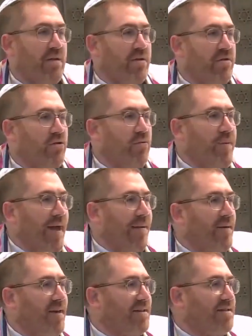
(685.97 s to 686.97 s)
New
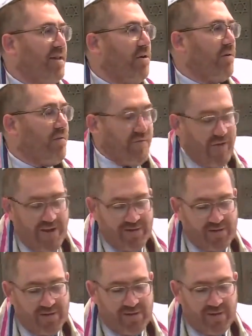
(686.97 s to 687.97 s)
babies and old
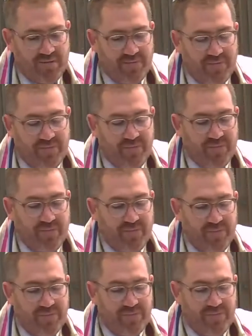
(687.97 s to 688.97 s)
friends.
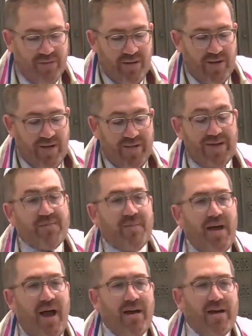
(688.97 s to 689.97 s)
And let's be
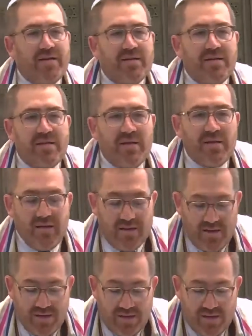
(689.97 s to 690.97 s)
honest,
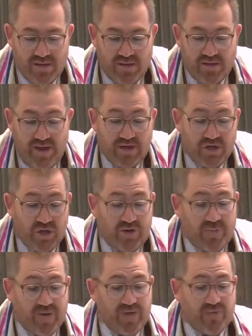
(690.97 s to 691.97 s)
that should have
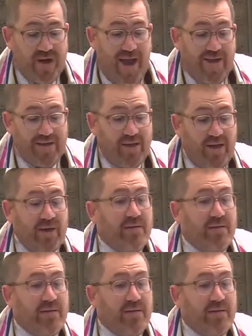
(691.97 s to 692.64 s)
been the reality.